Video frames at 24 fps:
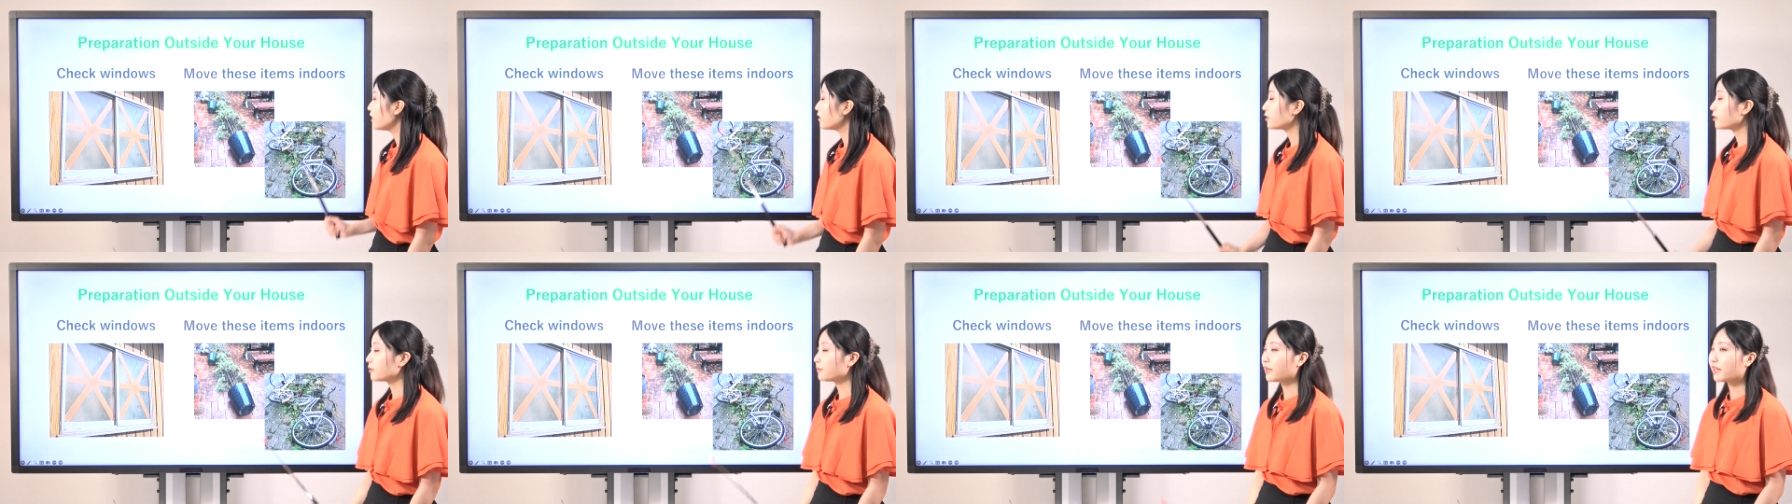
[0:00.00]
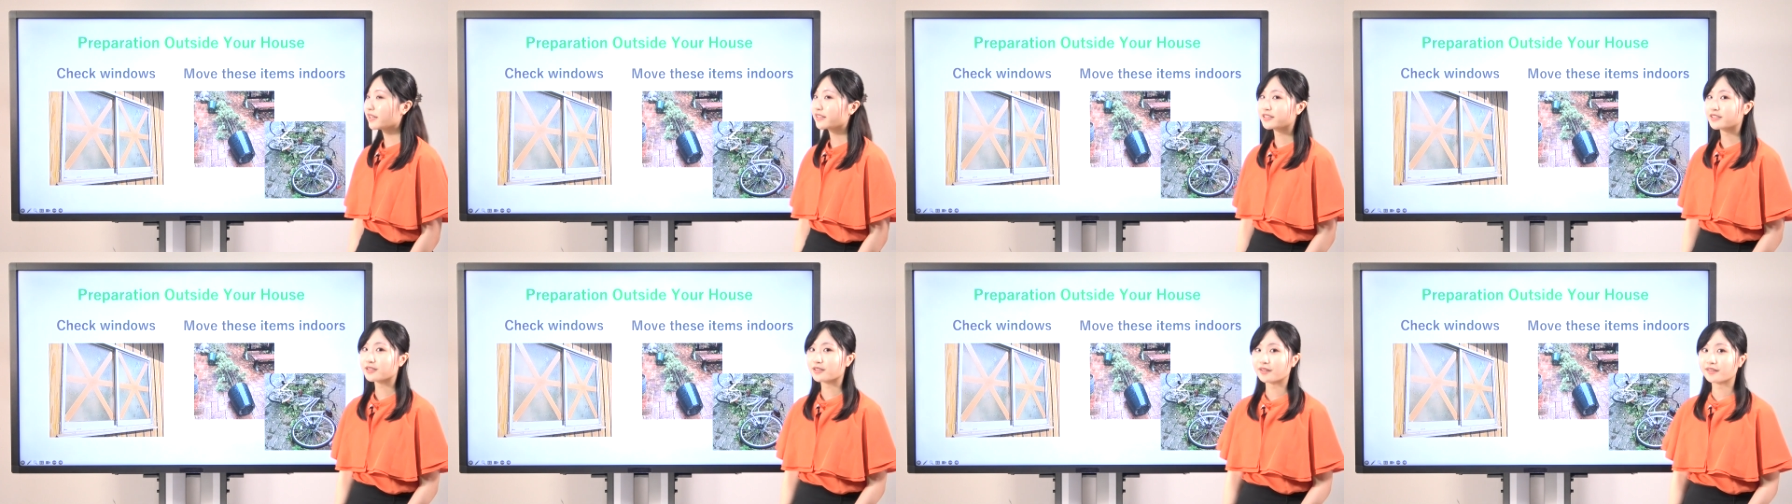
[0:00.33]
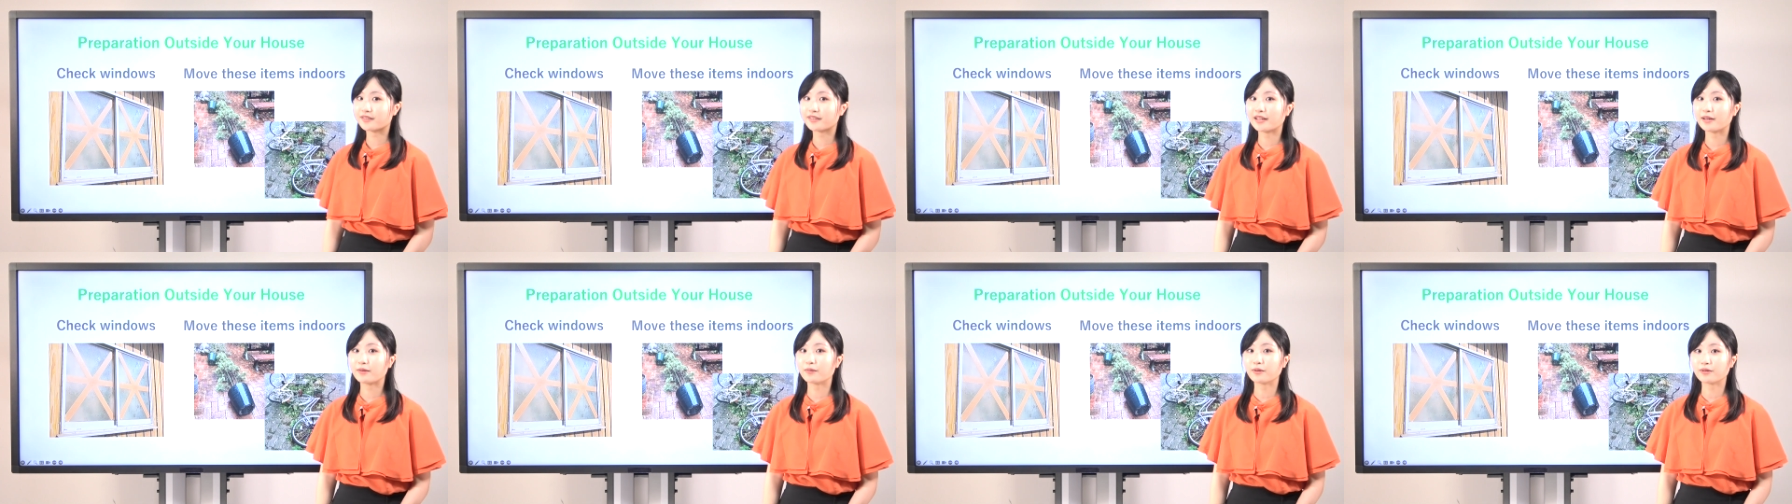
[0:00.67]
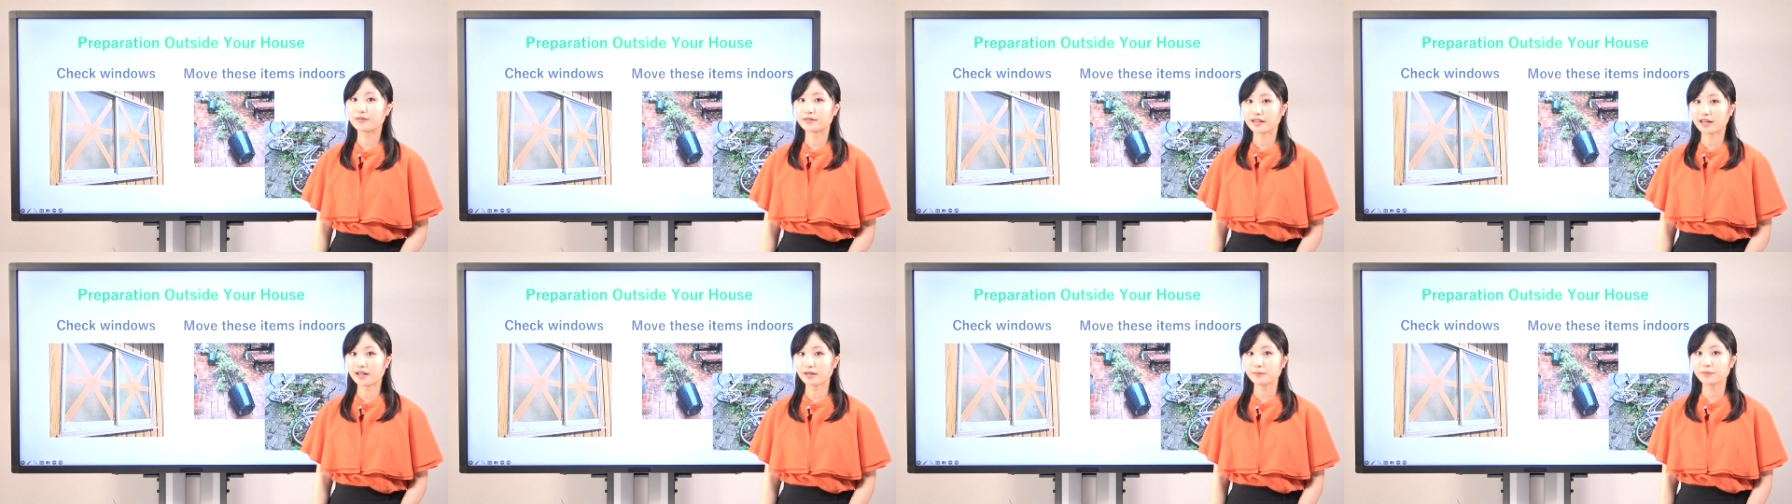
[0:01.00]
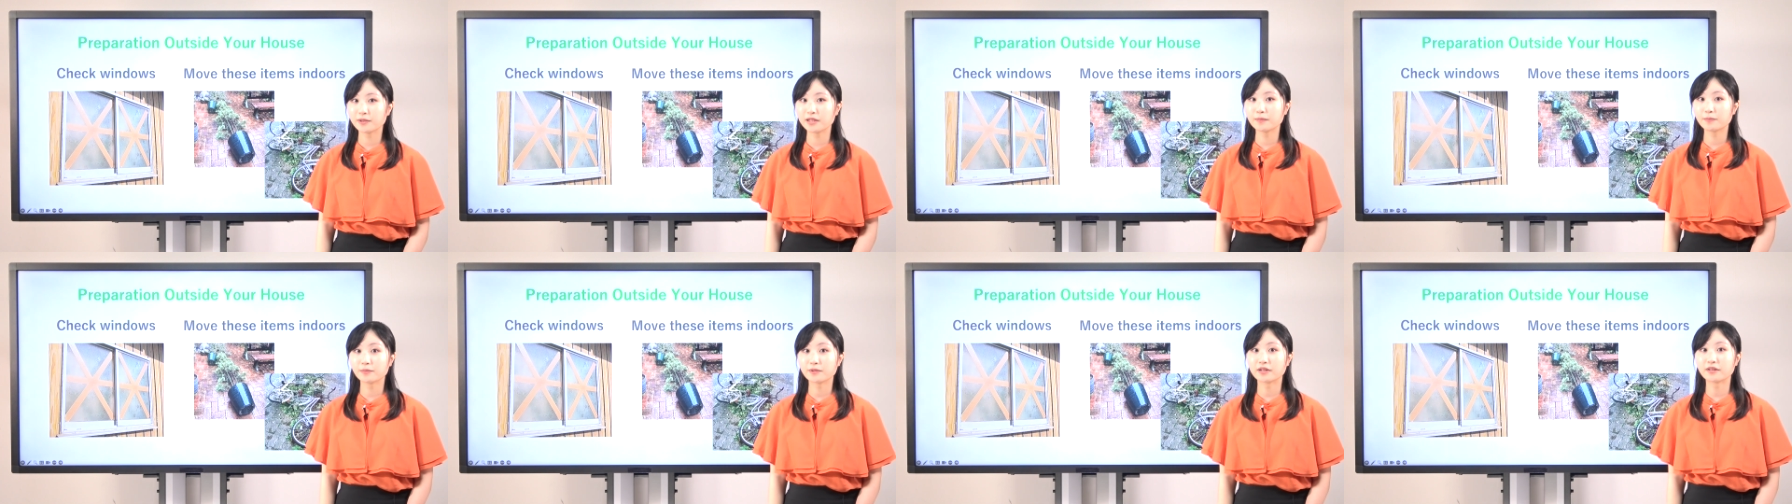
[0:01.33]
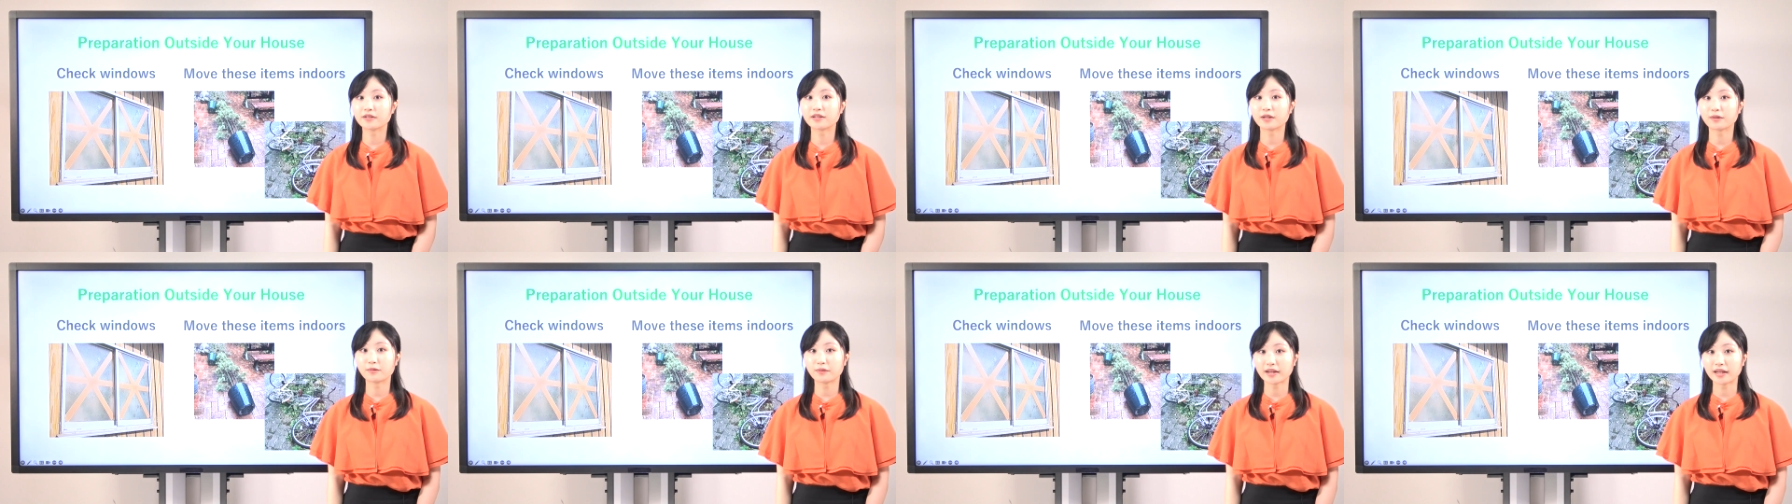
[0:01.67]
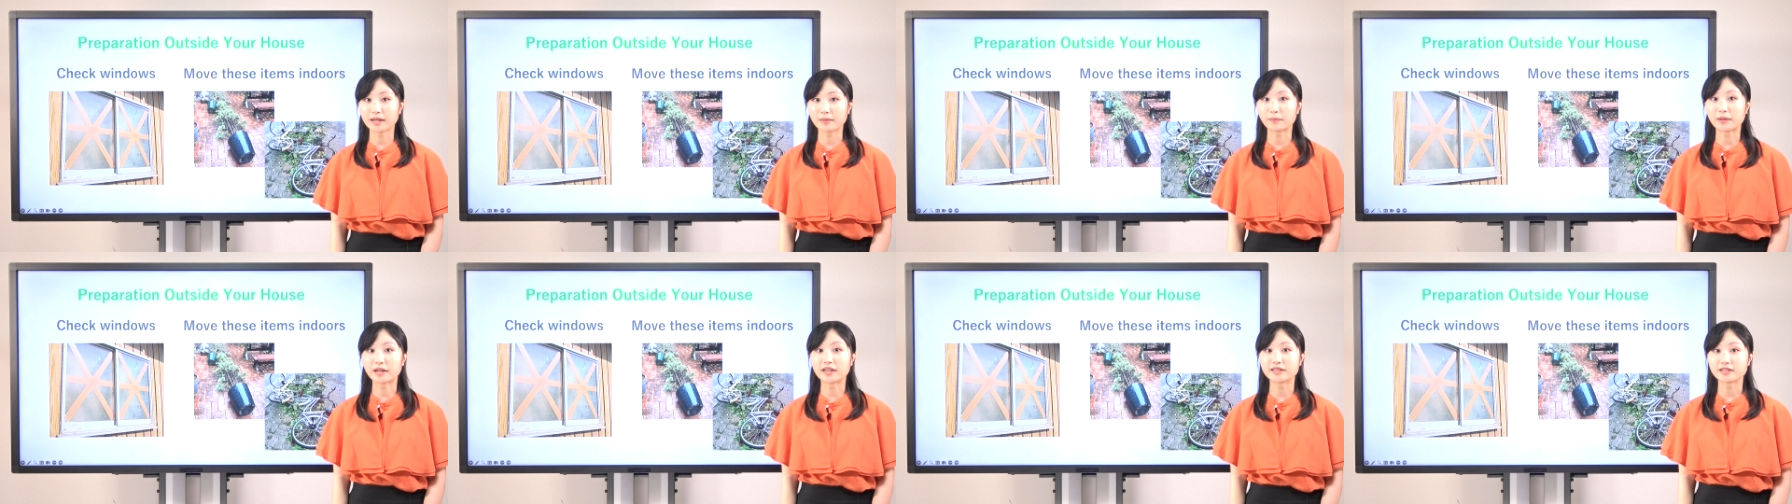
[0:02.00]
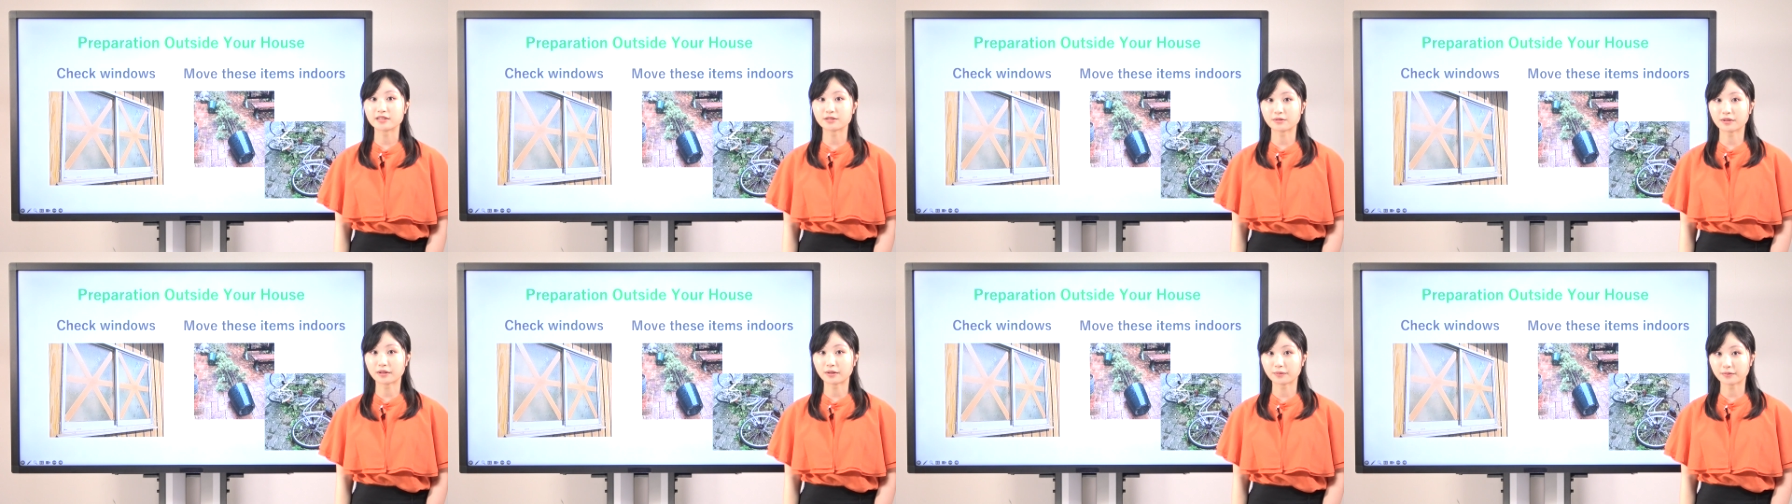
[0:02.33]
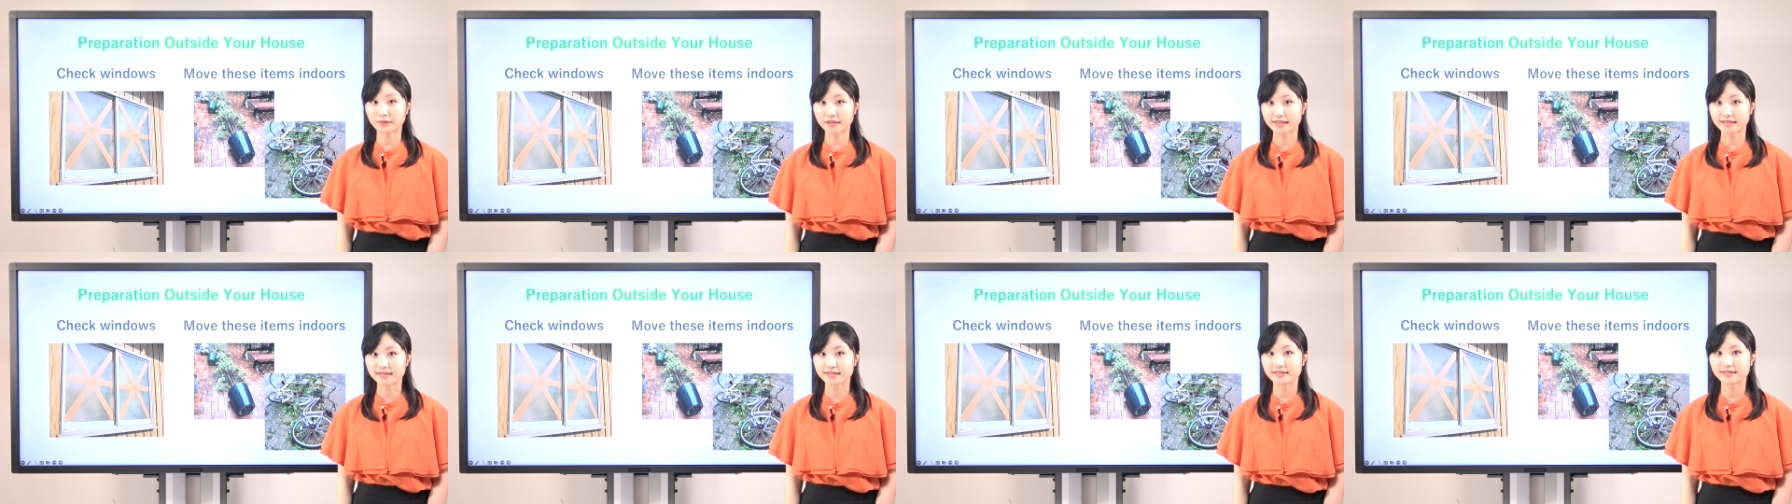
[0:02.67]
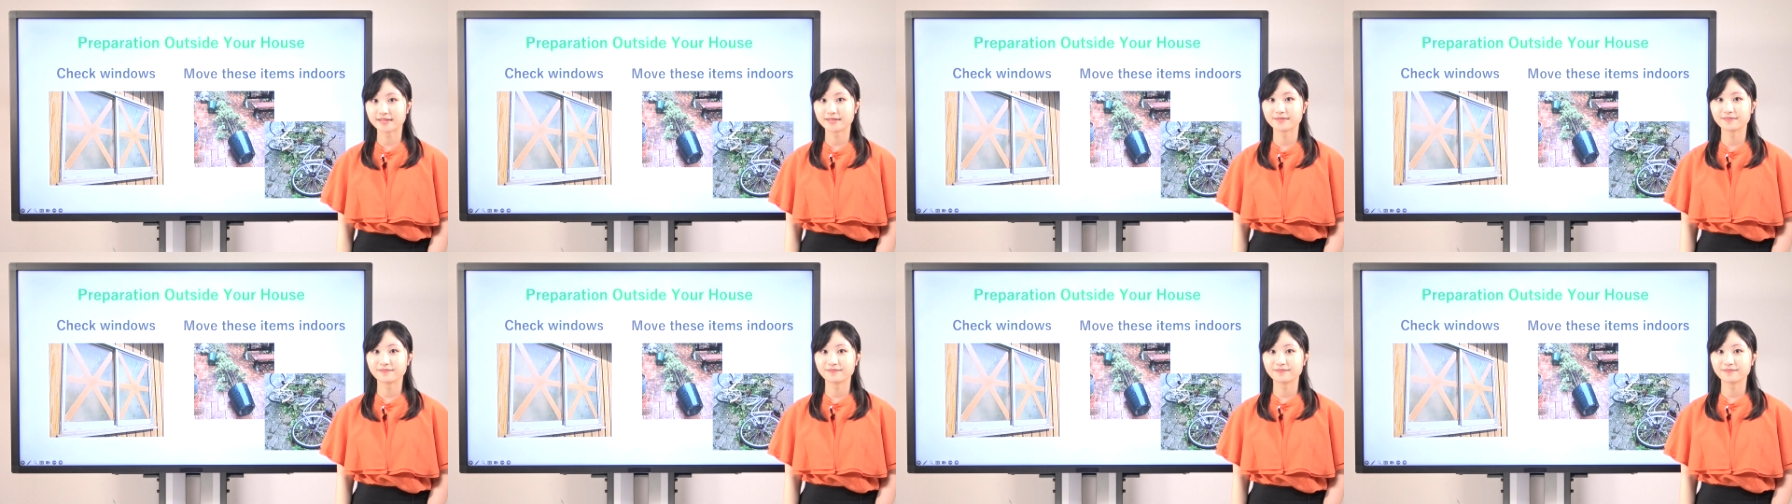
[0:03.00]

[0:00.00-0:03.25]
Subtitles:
to make sure they will not be blown away by strong winds.